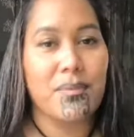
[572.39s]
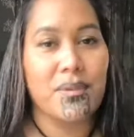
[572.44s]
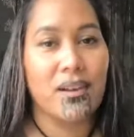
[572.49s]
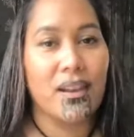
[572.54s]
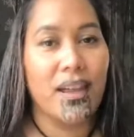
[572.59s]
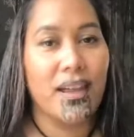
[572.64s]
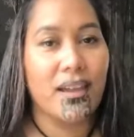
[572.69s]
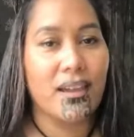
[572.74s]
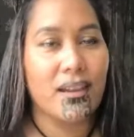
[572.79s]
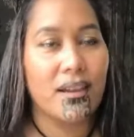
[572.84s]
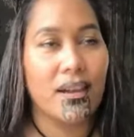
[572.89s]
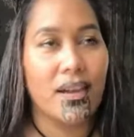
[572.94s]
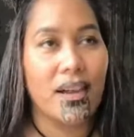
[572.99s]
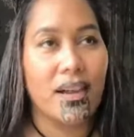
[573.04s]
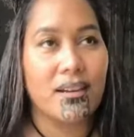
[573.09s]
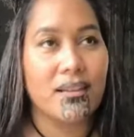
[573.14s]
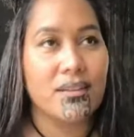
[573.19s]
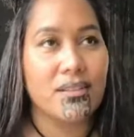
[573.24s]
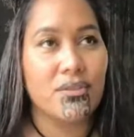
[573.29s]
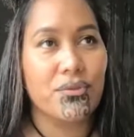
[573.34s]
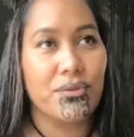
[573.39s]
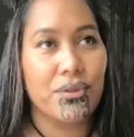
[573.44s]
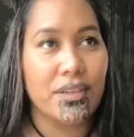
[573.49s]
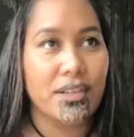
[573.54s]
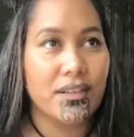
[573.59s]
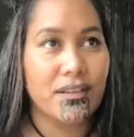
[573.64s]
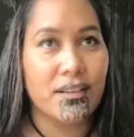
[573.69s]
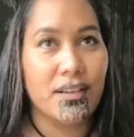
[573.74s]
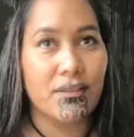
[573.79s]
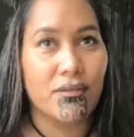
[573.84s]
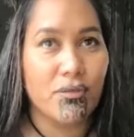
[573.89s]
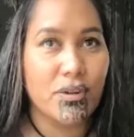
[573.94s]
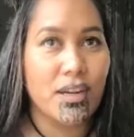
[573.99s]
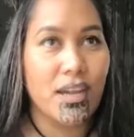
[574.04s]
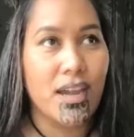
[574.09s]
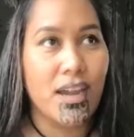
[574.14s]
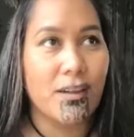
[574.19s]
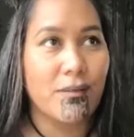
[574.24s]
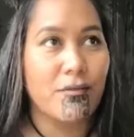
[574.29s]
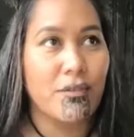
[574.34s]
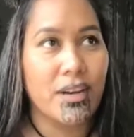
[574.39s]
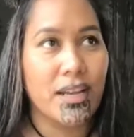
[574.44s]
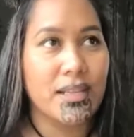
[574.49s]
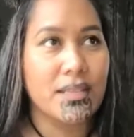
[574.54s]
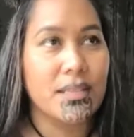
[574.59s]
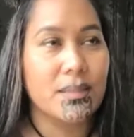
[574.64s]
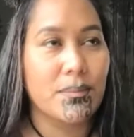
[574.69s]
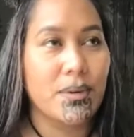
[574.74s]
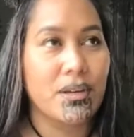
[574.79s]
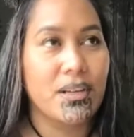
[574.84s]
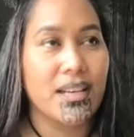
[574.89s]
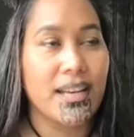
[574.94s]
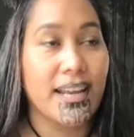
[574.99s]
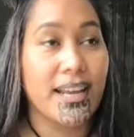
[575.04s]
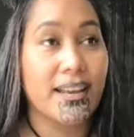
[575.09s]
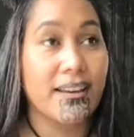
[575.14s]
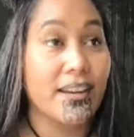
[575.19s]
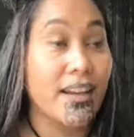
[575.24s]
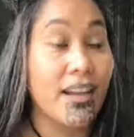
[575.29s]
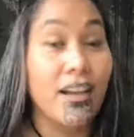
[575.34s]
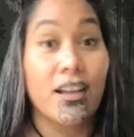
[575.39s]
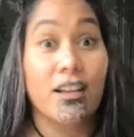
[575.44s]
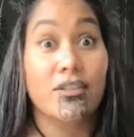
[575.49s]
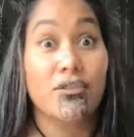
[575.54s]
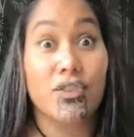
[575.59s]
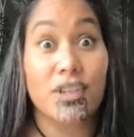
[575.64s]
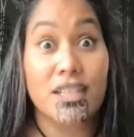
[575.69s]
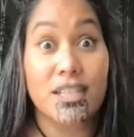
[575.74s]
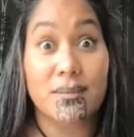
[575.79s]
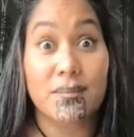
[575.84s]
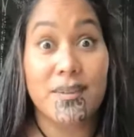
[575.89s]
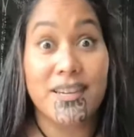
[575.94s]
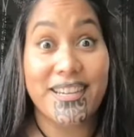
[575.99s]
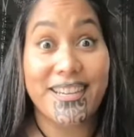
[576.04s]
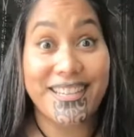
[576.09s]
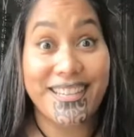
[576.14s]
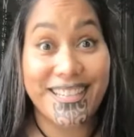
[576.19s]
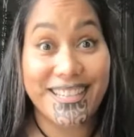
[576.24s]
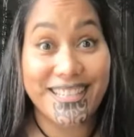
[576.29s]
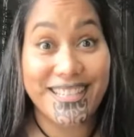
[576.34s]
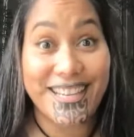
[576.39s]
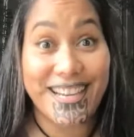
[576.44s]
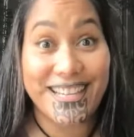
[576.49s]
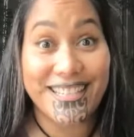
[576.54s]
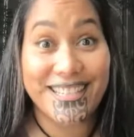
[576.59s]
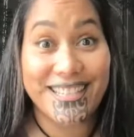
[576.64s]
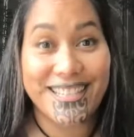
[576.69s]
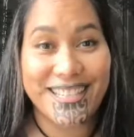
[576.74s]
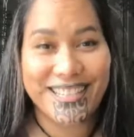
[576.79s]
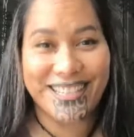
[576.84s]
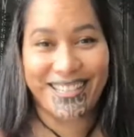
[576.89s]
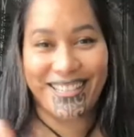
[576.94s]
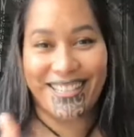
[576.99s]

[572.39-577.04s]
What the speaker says: You're like, how does credit rehab relate to Māori Land? Trust me, it does.